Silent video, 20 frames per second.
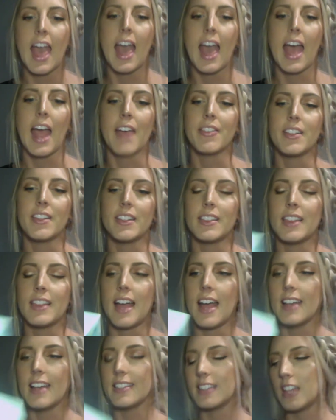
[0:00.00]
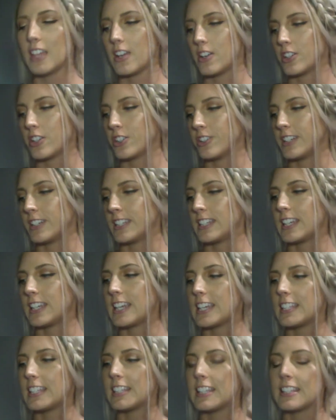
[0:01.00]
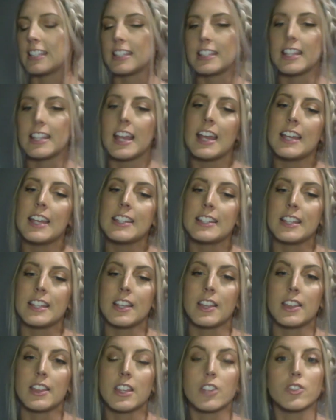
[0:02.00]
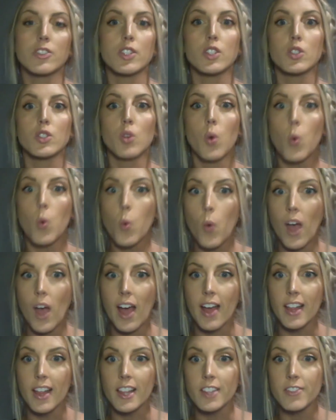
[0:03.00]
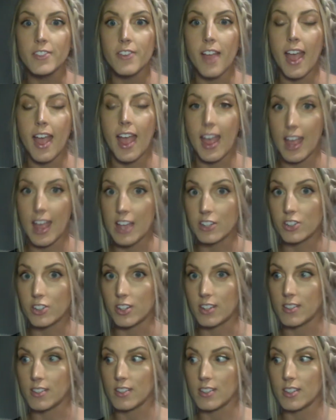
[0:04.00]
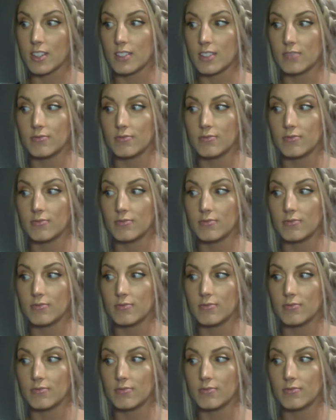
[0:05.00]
And the last characteristic is it says there's 12 edges.